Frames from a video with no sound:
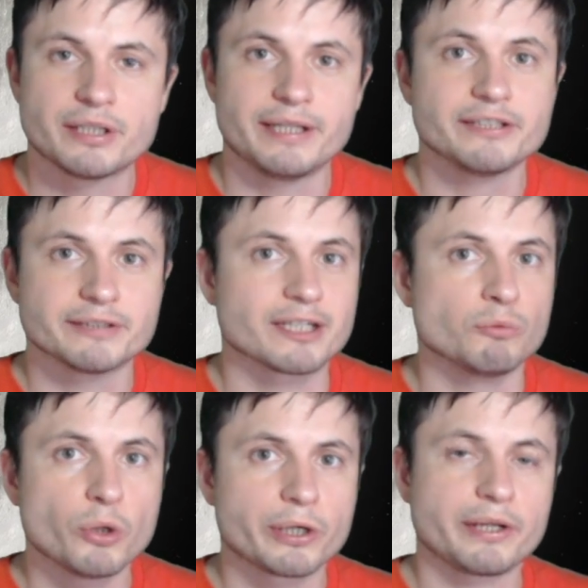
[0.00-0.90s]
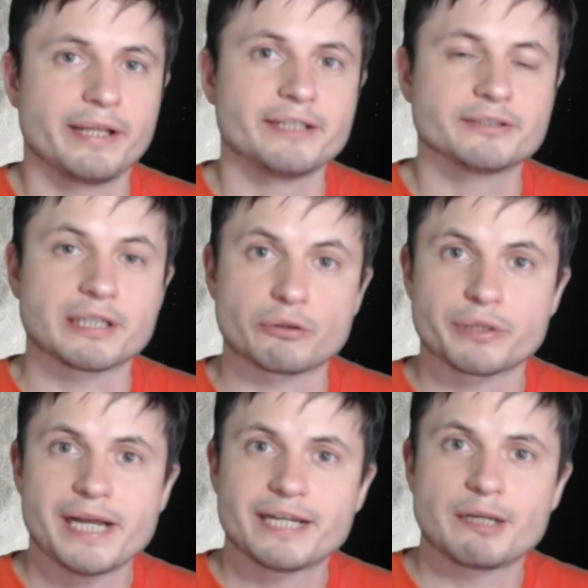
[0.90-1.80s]
things like water, things like
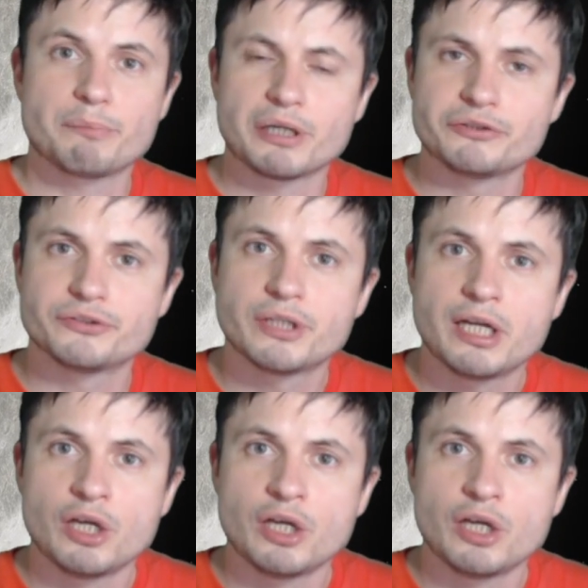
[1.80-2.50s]
organic compounds,